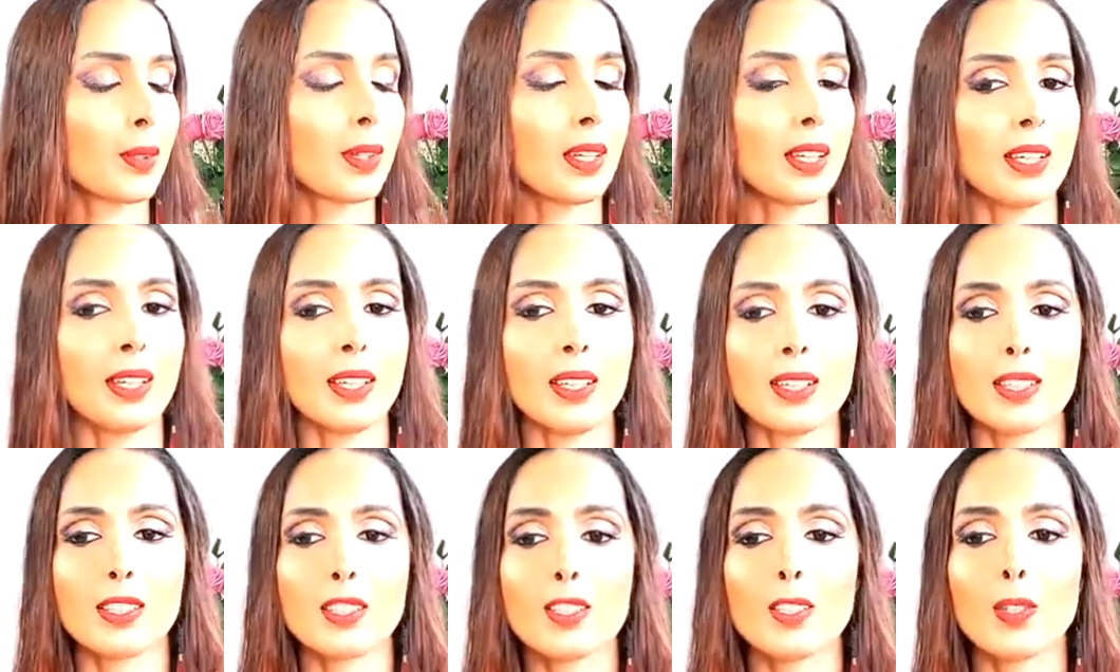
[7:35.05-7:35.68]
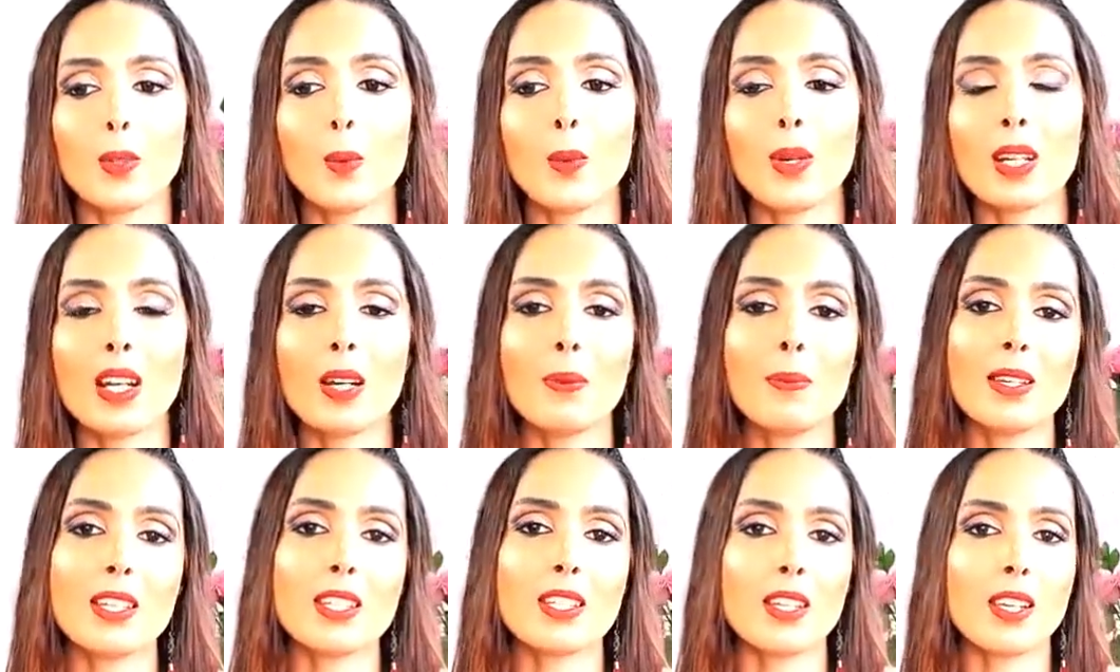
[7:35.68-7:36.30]
Okay, so
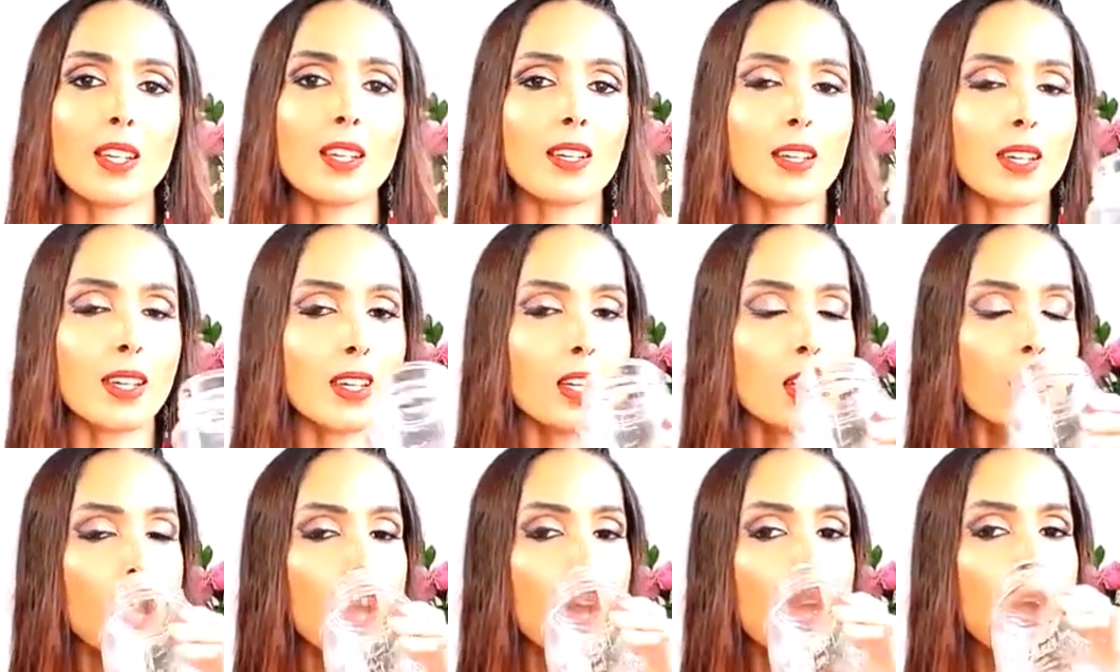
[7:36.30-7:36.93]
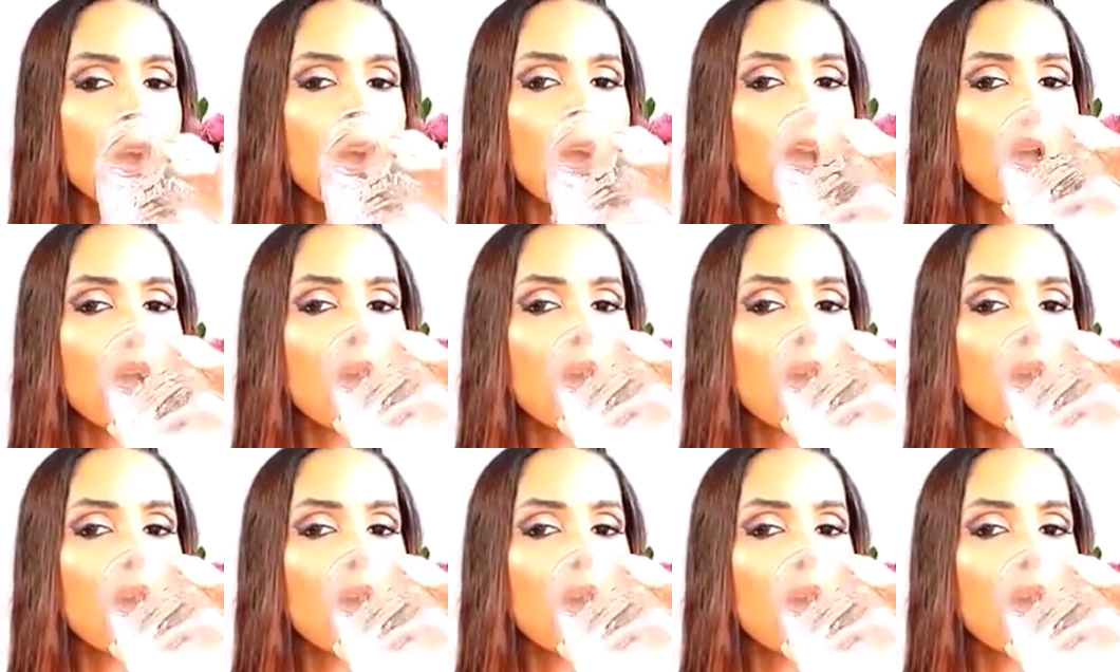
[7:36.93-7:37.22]
what I'll be sharing